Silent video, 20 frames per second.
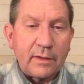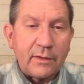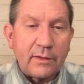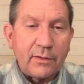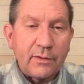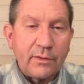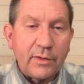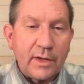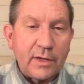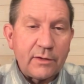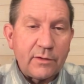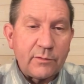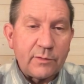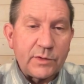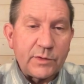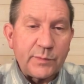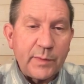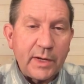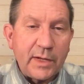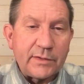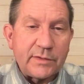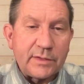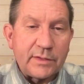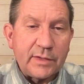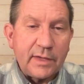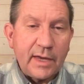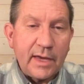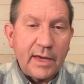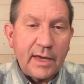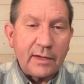Then in response to
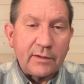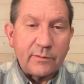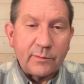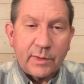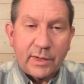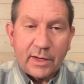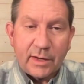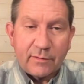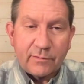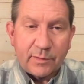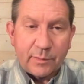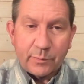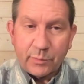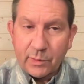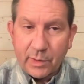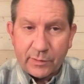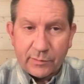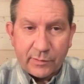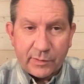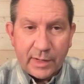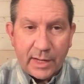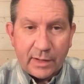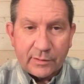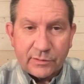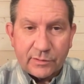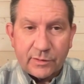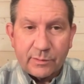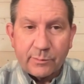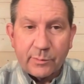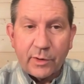that, we have a preterite out
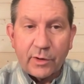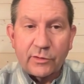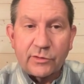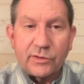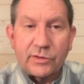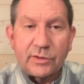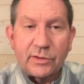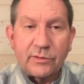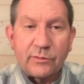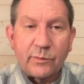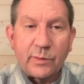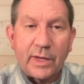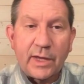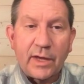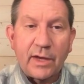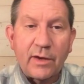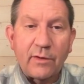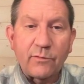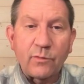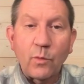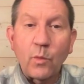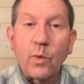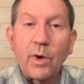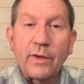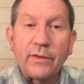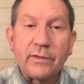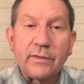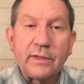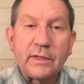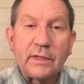to the margin. We have
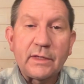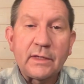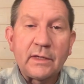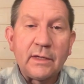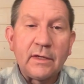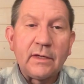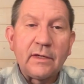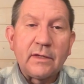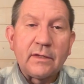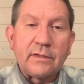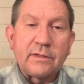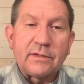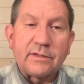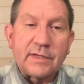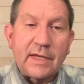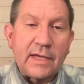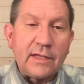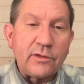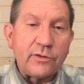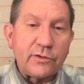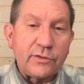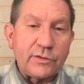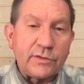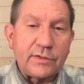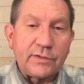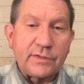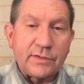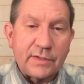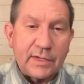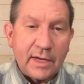what the sailors
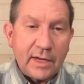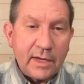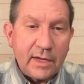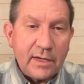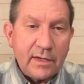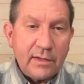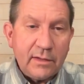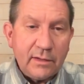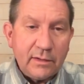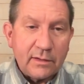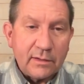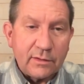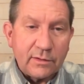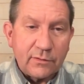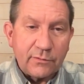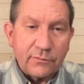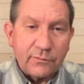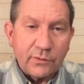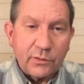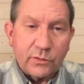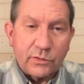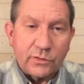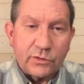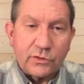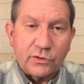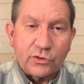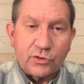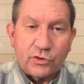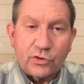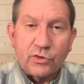say. The
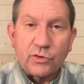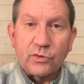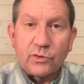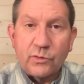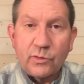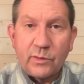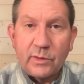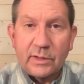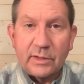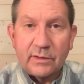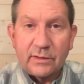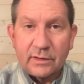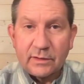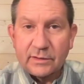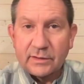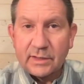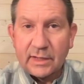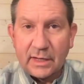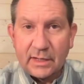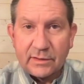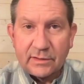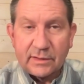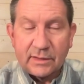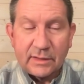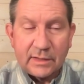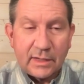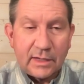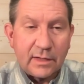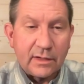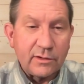first two, in this case,
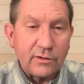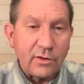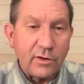again,